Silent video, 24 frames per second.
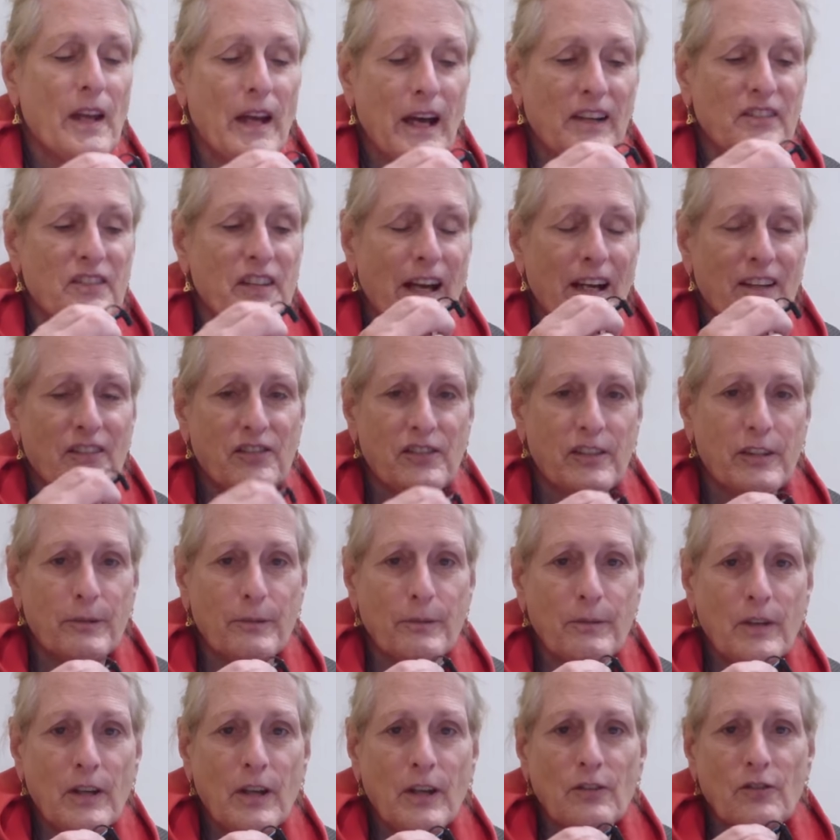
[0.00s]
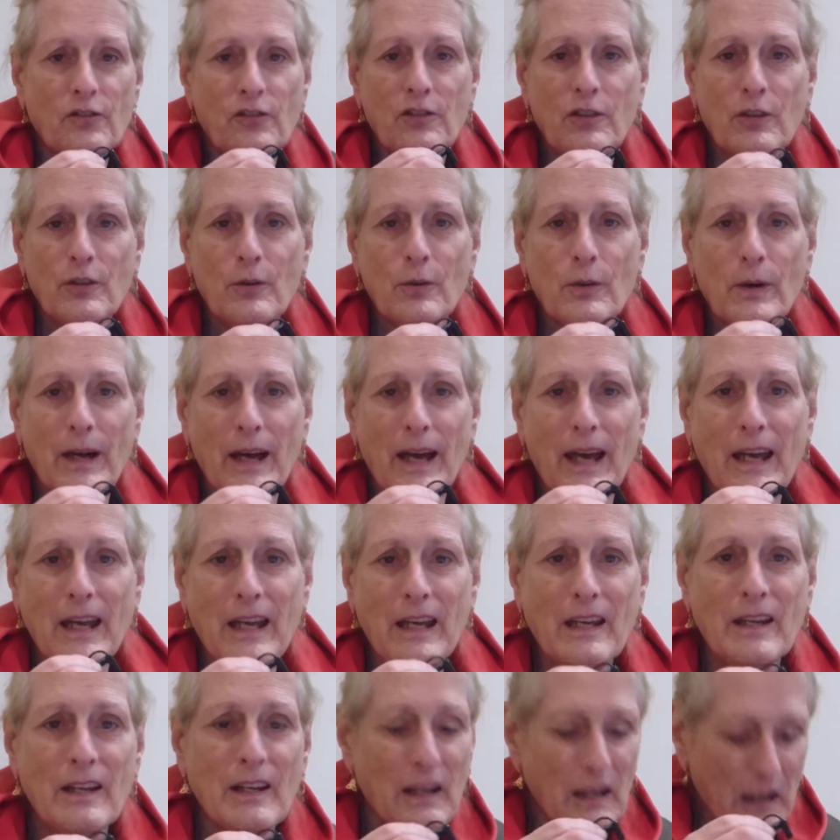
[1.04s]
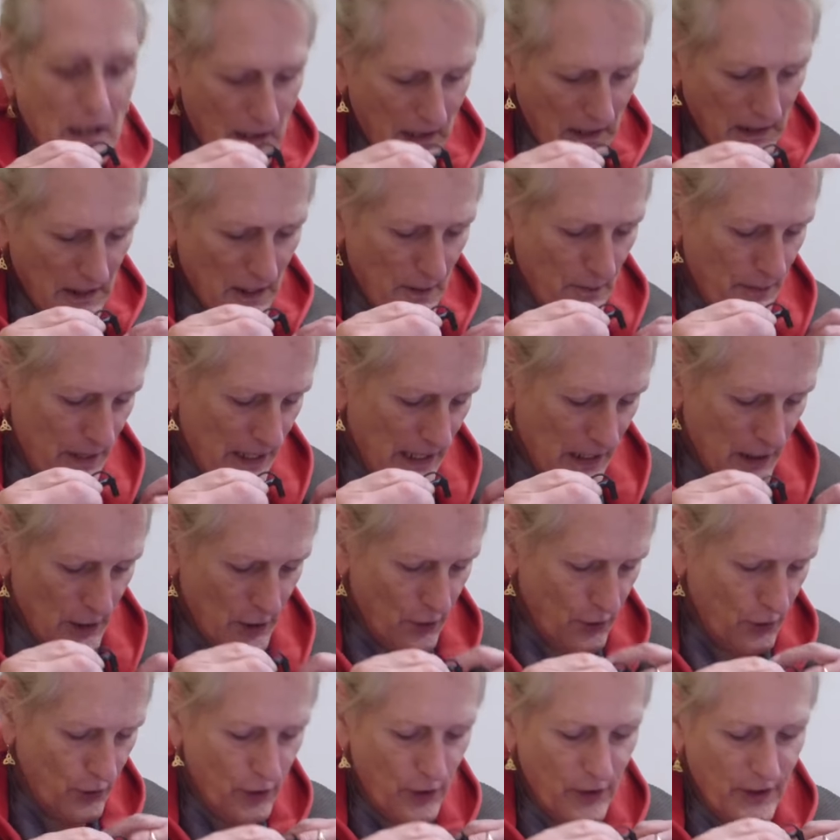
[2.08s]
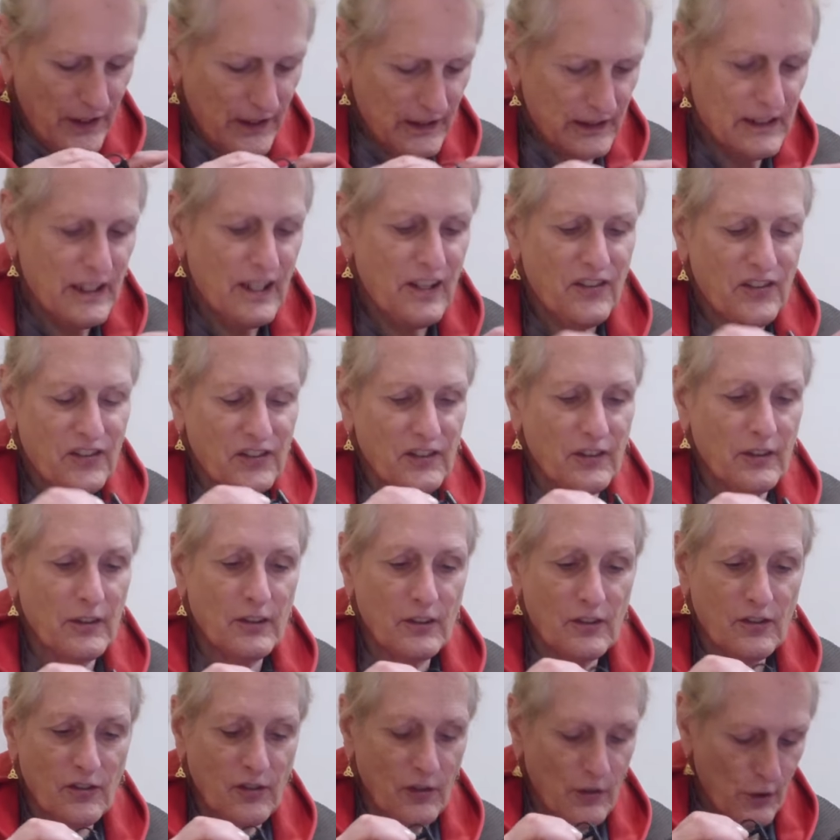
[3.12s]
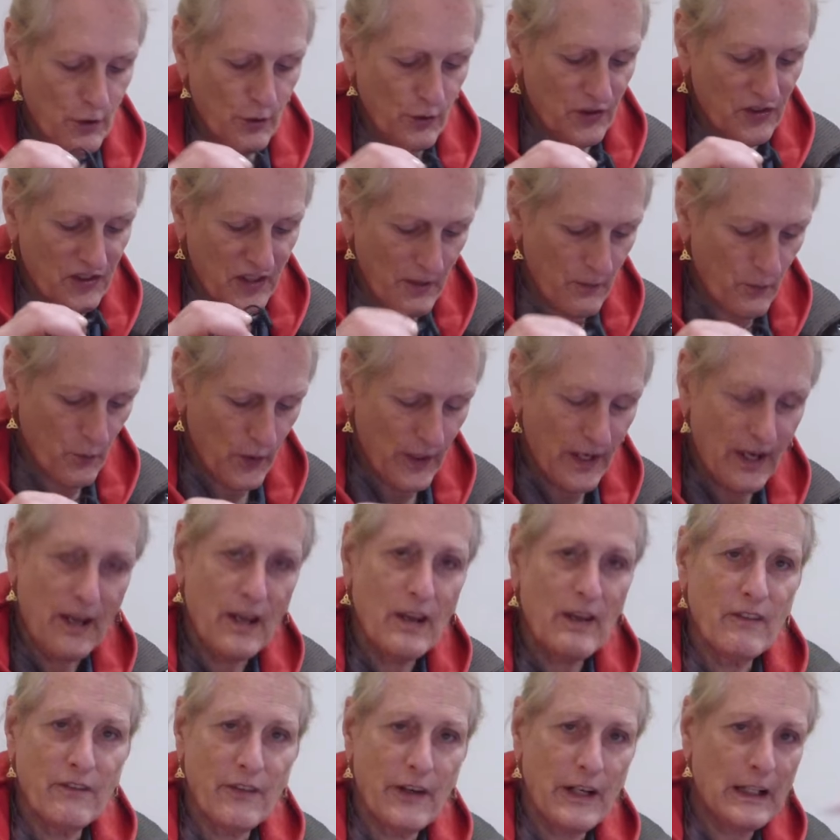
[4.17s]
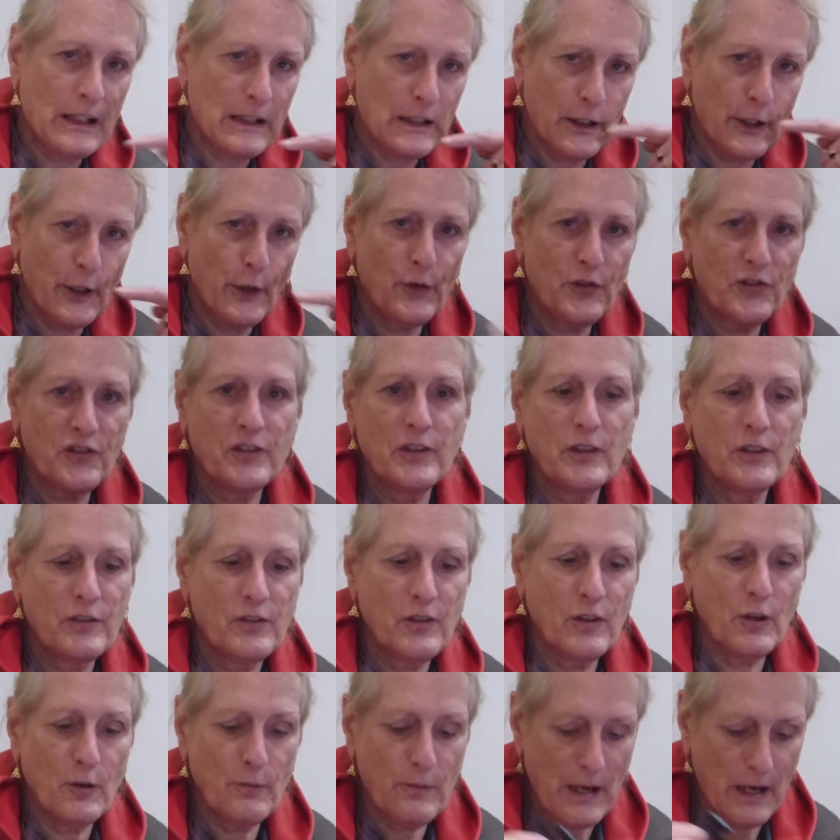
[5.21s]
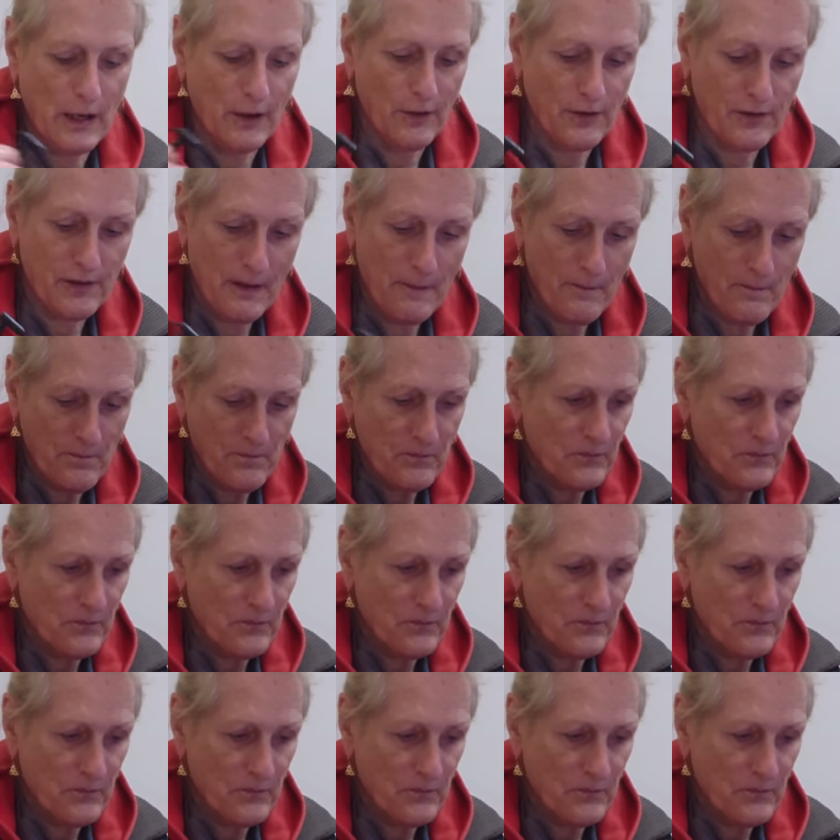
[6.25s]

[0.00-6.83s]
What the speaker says: attach them to a lapel, or at least to somewhere very close to your mouth.